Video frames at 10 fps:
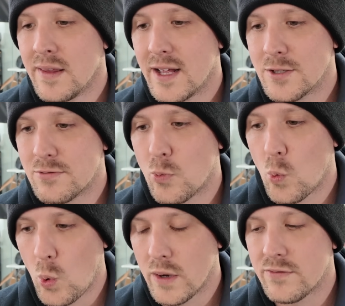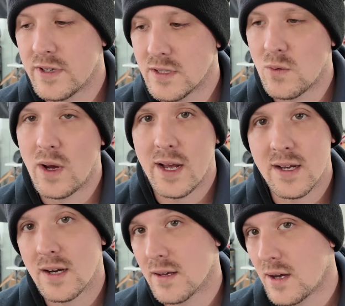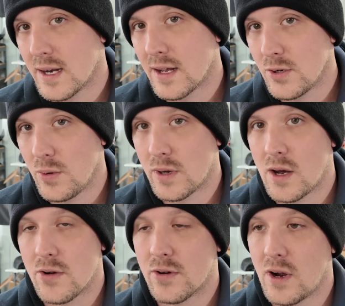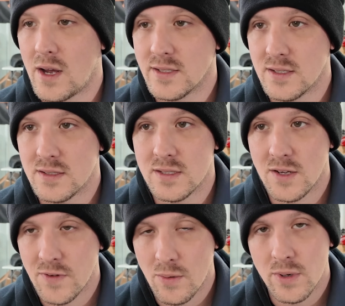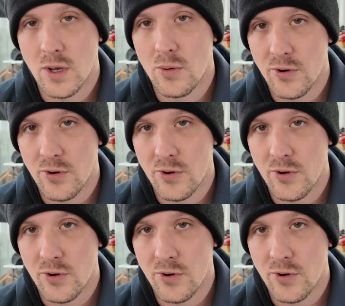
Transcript: That's one reason why I kind of got out of doing autocross, is if I want to go